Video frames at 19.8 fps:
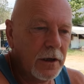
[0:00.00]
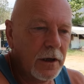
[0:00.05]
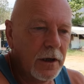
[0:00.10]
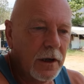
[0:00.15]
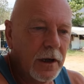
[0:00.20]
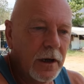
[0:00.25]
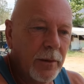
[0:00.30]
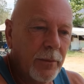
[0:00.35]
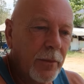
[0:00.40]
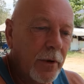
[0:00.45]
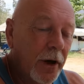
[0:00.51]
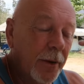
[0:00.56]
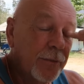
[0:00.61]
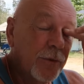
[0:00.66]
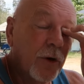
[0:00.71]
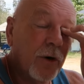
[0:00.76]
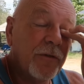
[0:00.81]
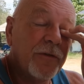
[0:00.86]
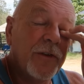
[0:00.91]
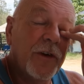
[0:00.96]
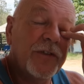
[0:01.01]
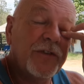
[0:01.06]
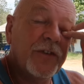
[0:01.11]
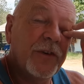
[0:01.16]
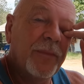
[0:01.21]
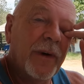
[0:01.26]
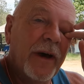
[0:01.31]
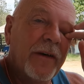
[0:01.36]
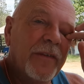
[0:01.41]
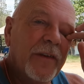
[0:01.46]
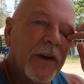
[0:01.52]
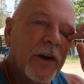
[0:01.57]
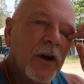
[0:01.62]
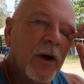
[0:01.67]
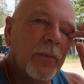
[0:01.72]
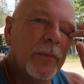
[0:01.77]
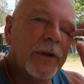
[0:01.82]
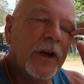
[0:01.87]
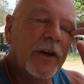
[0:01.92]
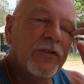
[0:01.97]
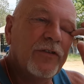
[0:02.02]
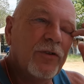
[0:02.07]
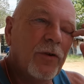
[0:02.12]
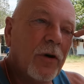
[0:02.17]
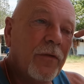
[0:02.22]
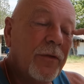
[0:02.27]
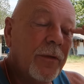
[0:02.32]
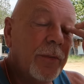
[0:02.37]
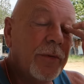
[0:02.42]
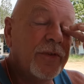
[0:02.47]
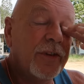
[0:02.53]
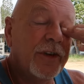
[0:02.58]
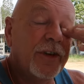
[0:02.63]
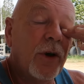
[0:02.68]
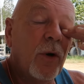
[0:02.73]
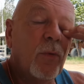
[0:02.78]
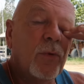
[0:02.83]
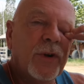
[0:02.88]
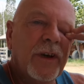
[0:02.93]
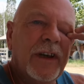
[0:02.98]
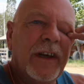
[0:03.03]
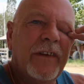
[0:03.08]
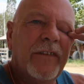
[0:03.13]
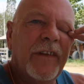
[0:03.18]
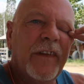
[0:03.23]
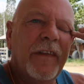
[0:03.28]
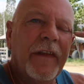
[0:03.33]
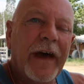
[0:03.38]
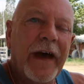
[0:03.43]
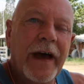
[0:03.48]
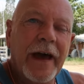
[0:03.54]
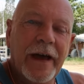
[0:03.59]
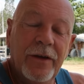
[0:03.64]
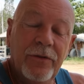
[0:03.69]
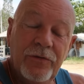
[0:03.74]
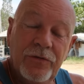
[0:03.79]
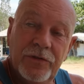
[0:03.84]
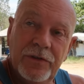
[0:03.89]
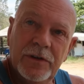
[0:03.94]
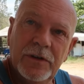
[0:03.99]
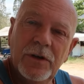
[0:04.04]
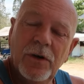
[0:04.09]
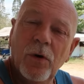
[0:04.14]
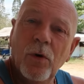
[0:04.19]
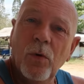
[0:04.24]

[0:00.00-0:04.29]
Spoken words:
I'm not fussed about the accommodation offer because I don't want to live in that house